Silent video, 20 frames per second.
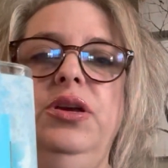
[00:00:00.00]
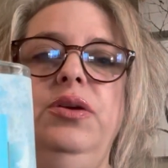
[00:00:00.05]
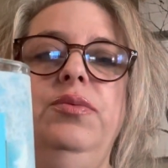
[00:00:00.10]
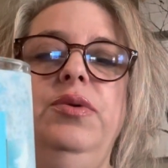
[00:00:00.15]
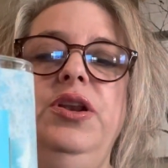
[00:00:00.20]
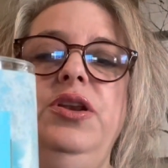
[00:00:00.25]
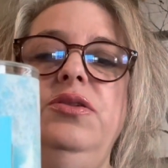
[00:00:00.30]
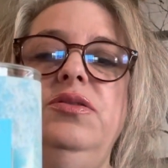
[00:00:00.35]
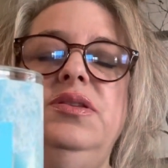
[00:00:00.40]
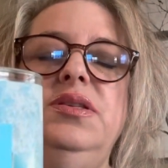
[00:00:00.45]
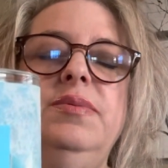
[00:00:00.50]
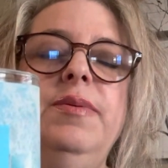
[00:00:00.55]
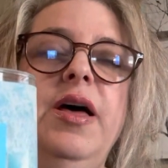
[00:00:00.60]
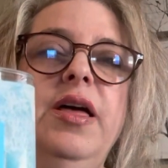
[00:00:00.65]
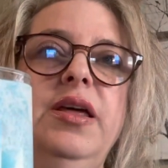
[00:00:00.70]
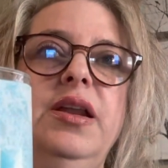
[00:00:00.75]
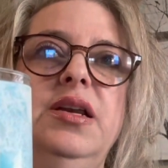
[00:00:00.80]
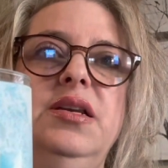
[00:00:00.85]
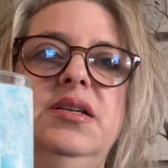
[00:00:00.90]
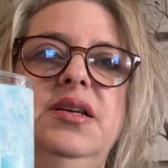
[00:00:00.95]
when you
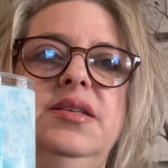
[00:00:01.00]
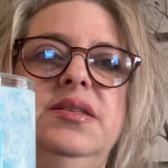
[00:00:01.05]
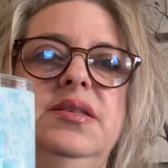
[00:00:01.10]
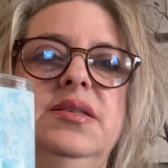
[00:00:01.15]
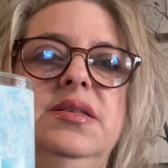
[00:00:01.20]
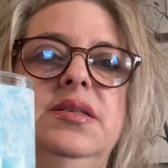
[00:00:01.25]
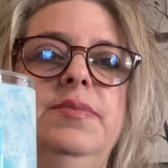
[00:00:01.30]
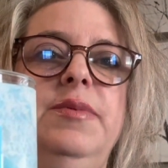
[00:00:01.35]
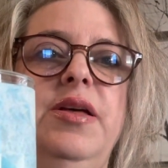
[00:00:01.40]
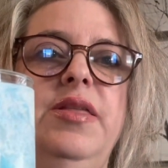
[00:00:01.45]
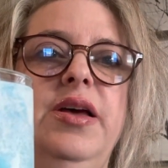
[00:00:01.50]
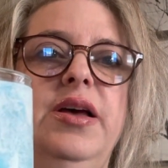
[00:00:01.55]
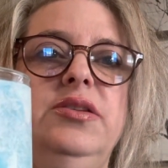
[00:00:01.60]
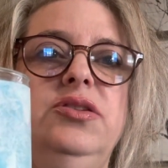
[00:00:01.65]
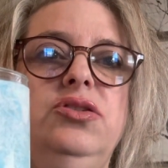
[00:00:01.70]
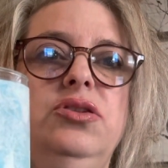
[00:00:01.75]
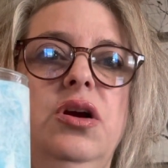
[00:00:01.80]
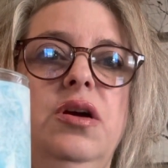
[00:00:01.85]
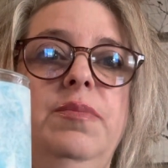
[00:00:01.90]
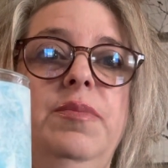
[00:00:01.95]
smell it, it doesn't smell that
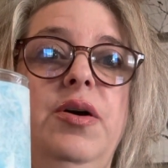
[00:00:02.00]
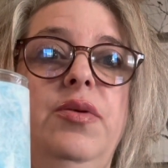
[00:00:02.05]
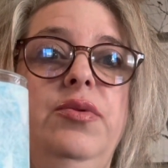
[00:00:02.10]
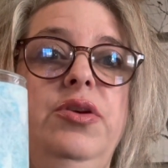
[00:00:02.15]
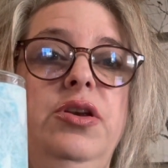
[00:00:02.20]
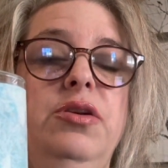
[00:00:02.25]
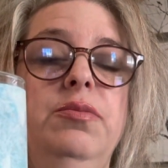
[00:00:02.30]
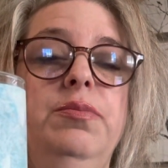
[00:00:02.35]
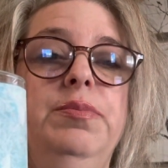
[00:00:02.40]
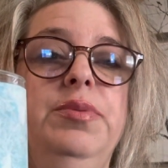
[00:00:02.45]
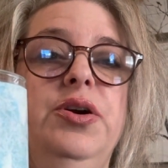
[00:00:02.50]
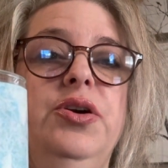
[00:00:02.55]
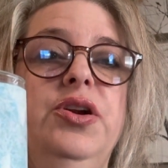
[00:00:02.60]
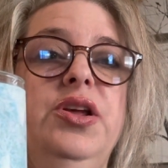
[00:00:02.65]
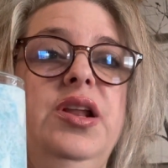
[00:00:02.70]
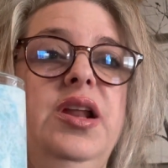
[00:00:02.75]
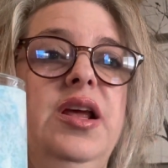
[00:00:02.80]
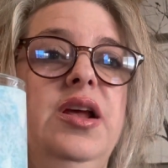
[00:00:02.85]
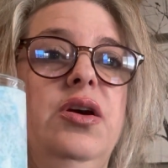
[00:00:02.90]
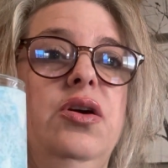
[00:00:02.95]
strong, but when you burn it, it